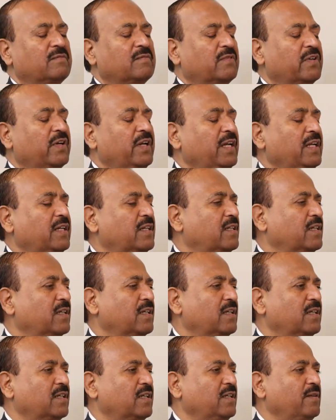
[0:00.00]
great
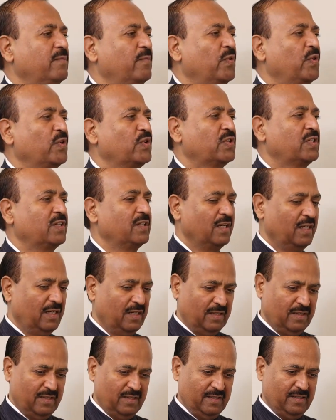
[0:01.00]

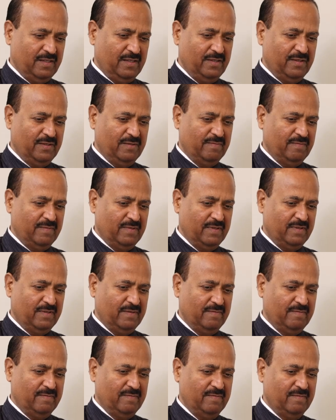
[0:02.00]

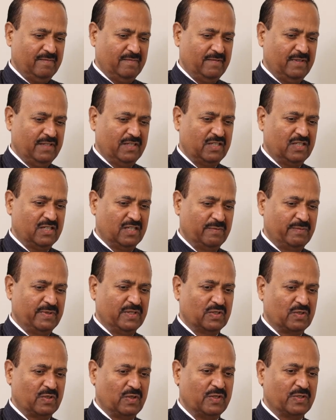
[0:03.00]
emotional
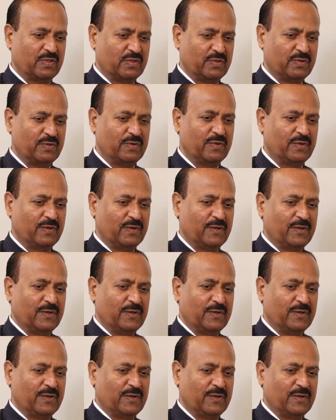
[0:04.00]
disturbance also,